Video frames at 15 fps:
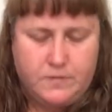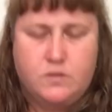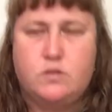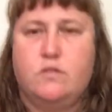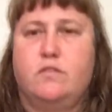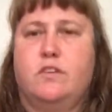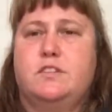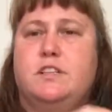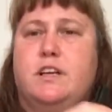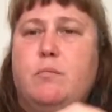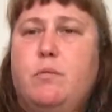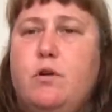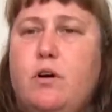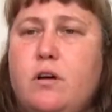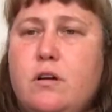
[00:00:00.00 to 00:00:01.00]
So for
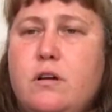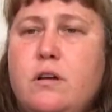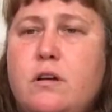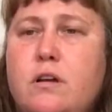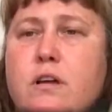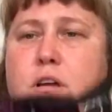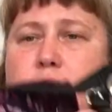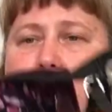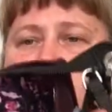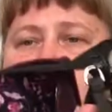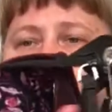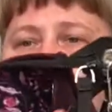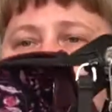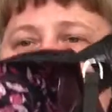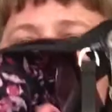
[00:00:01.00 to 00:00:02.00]
example,
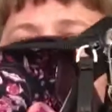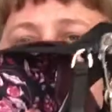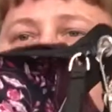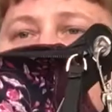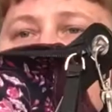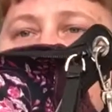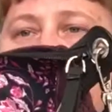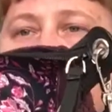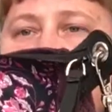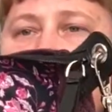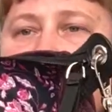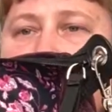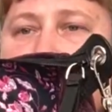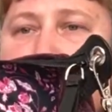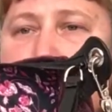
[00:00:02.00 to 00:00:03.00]
this adorable
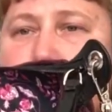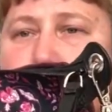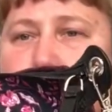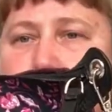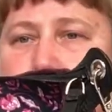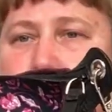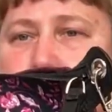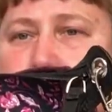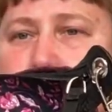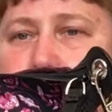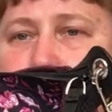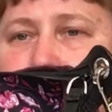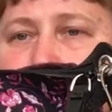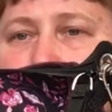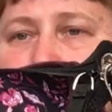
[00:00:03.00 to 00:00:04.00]
fox right there in the
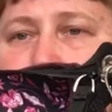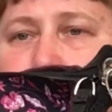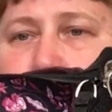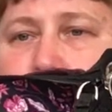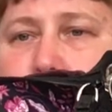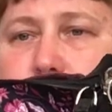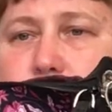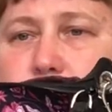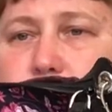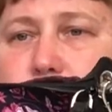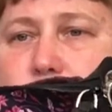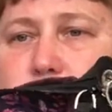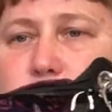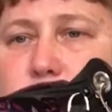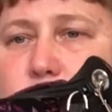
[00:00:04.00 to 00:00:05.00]
middle. There's
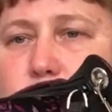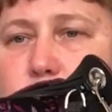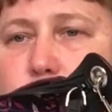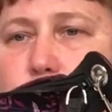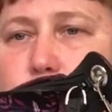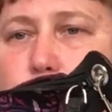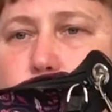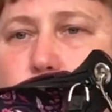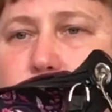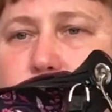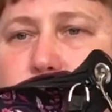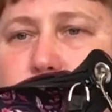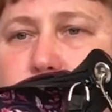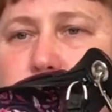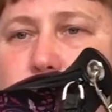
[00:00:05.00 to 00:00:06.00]
also
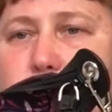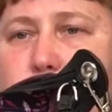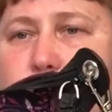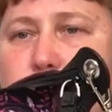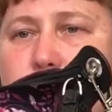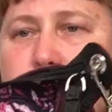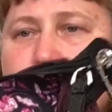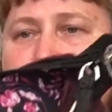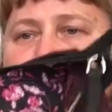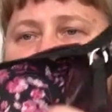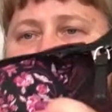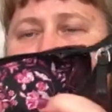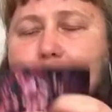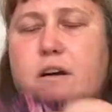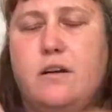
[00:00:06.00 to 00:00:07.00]
quail right
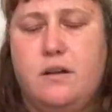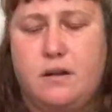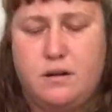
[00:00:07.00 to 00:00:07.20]
there.